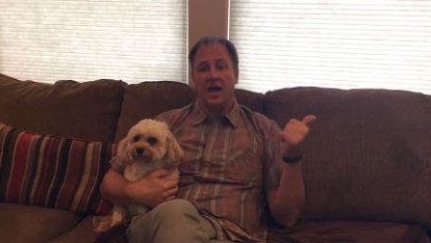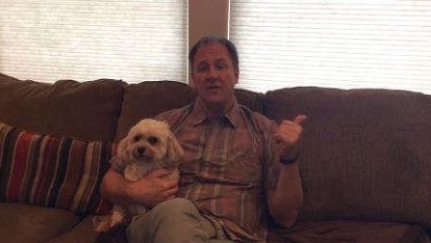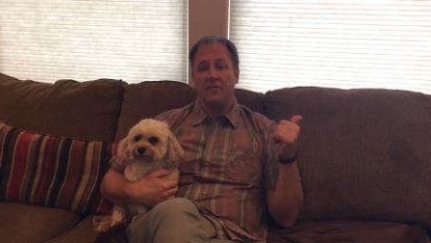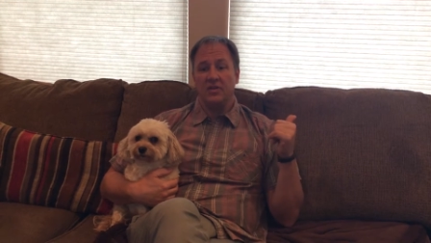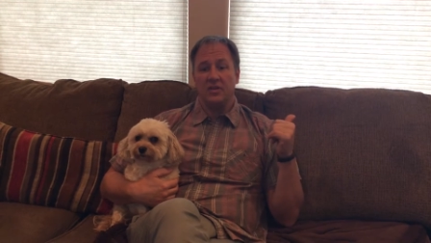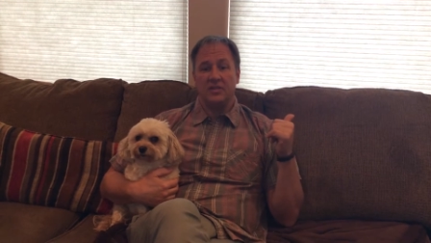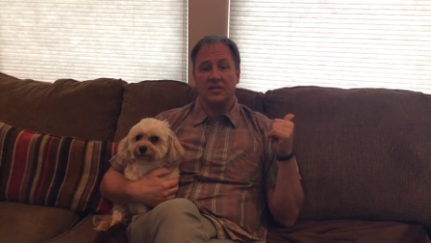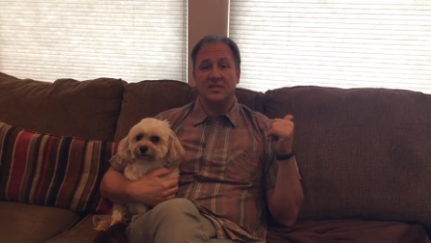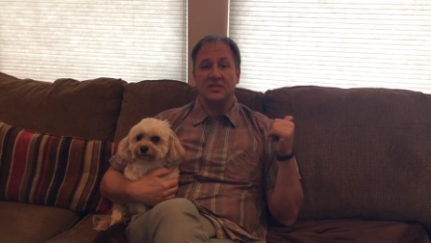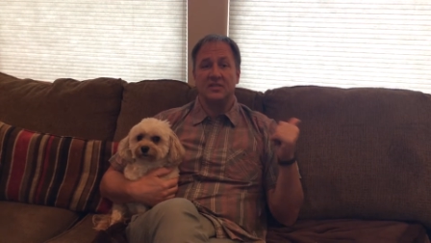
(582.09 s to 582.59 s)

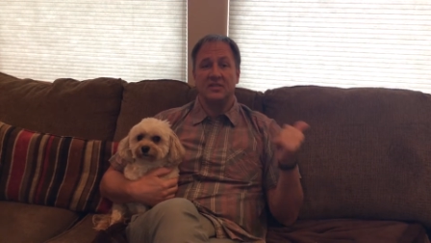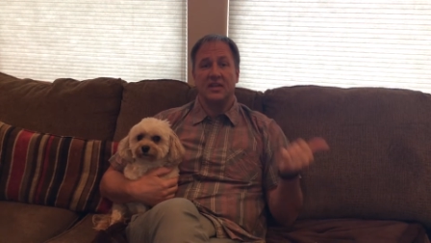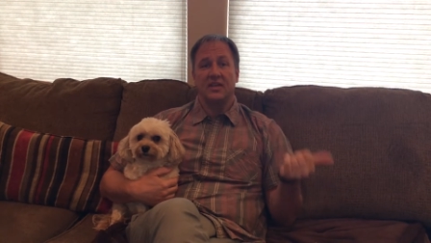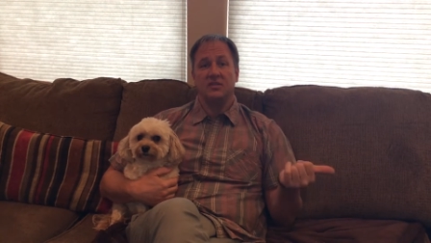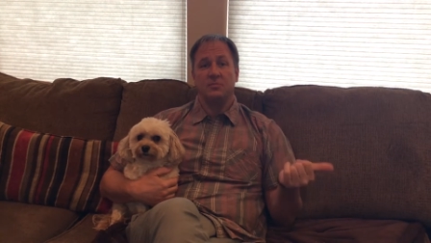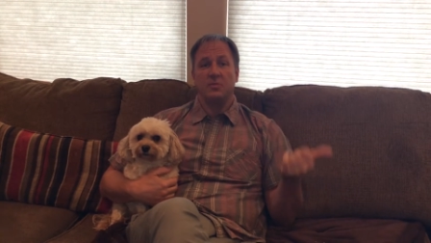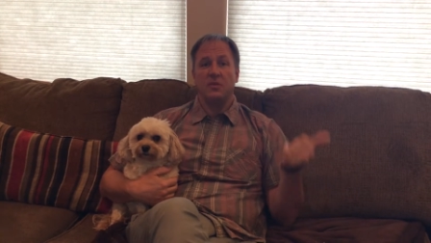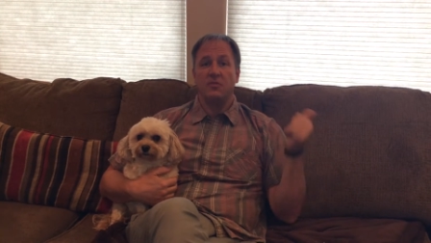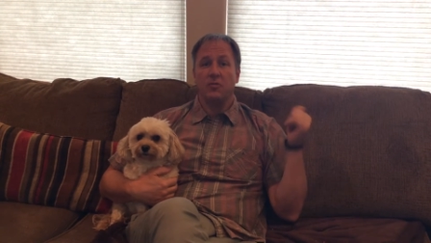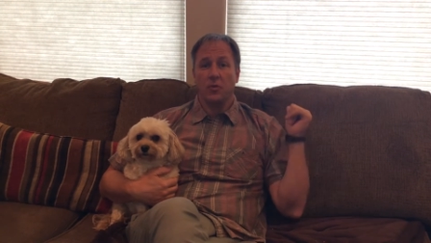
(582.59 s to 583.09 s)
having to
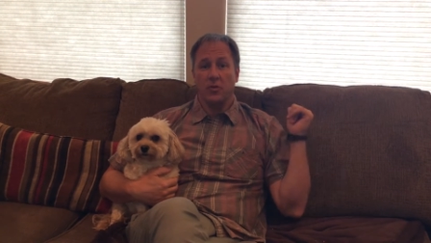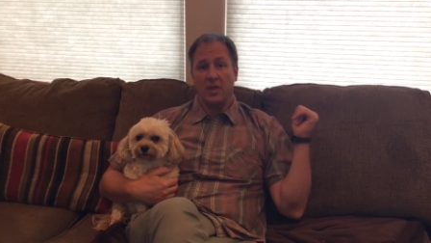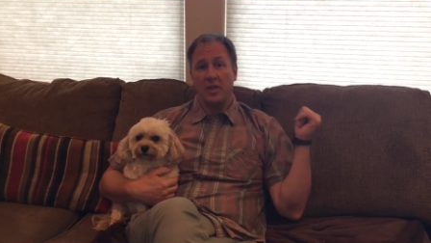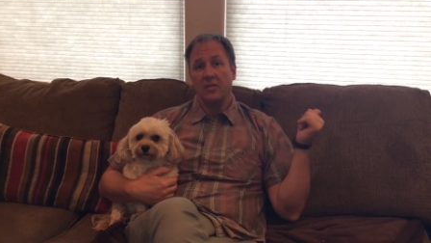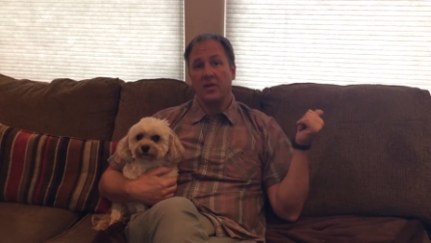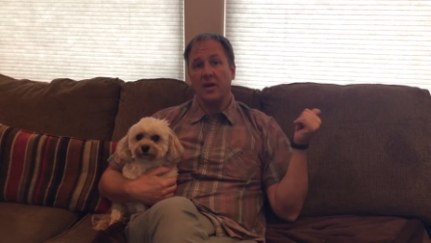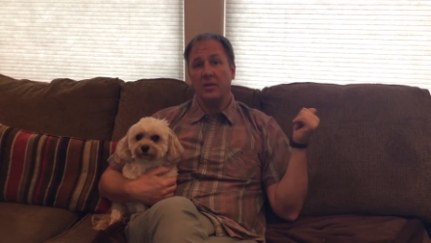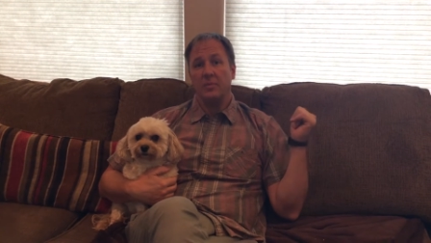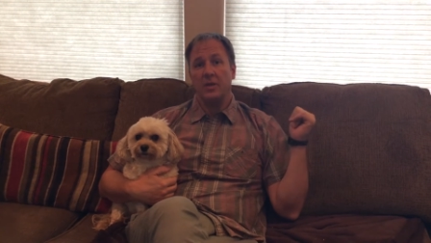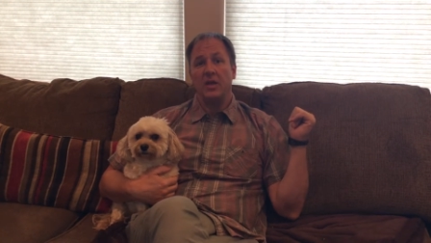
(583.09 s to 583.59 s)
sit before they
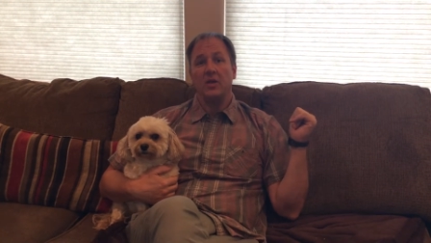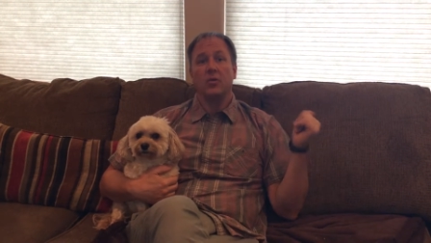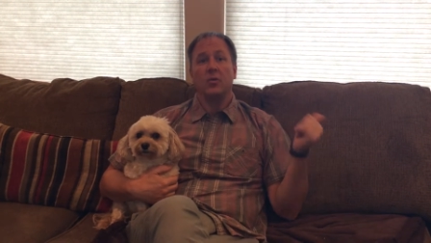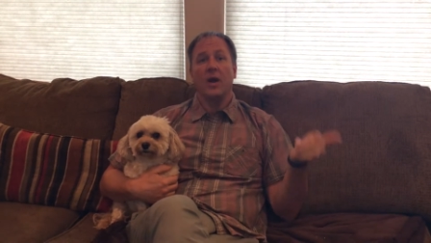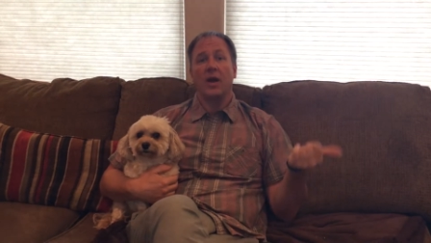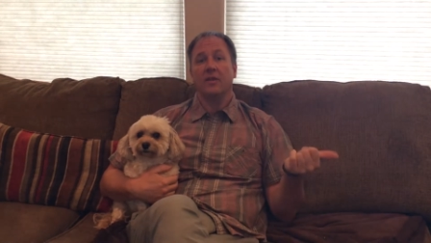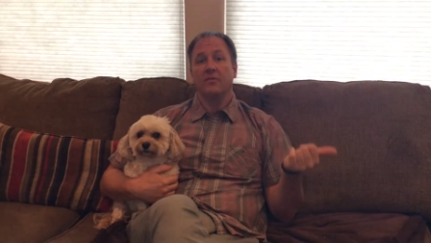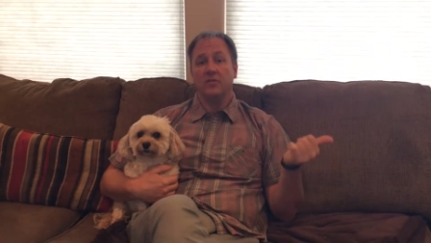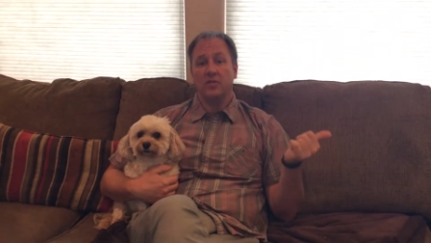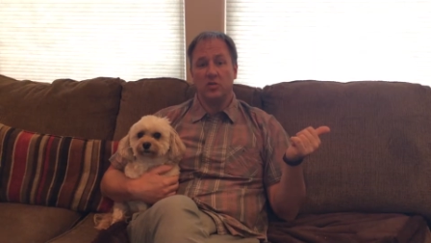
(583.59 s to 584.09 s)
let him in
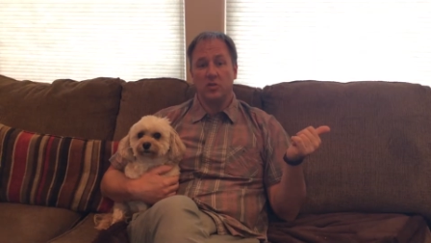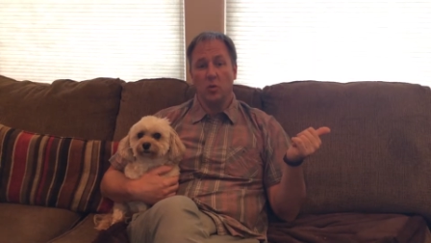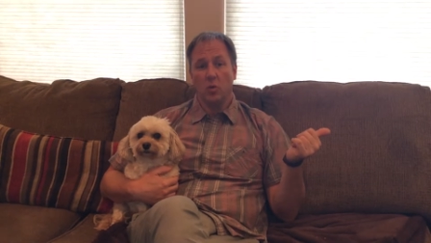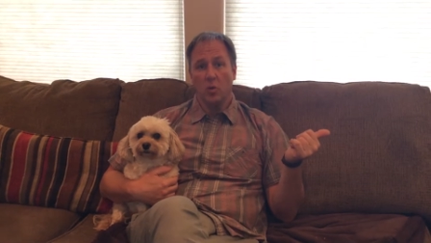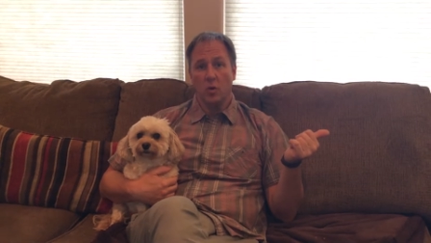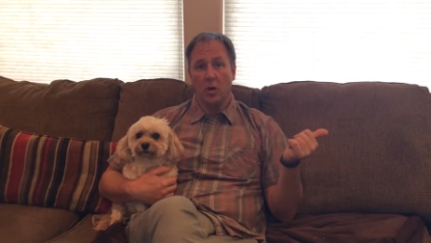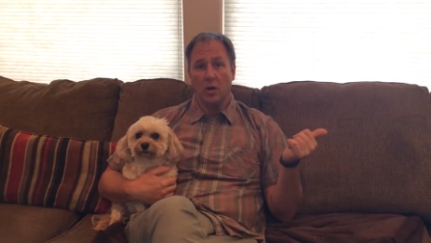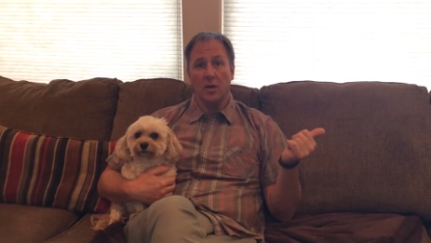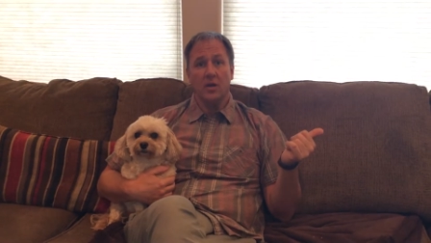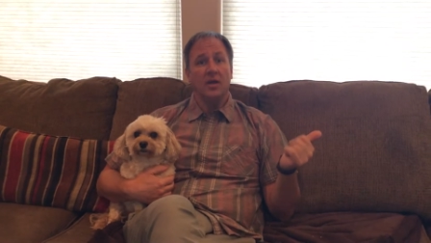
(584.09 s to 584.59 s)
or out of a
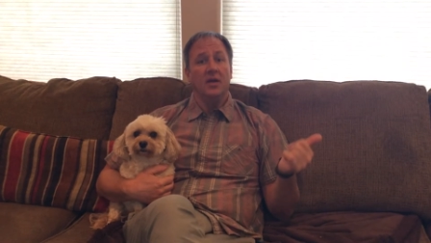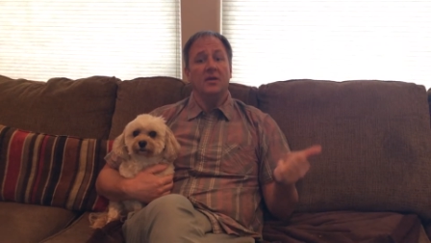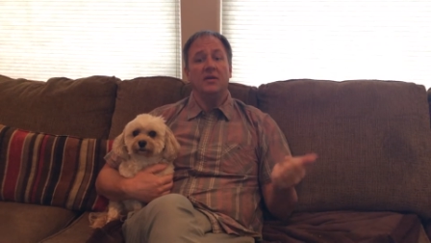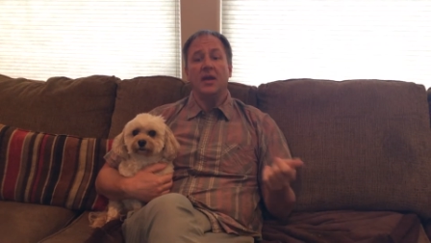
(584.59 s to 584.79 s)
door,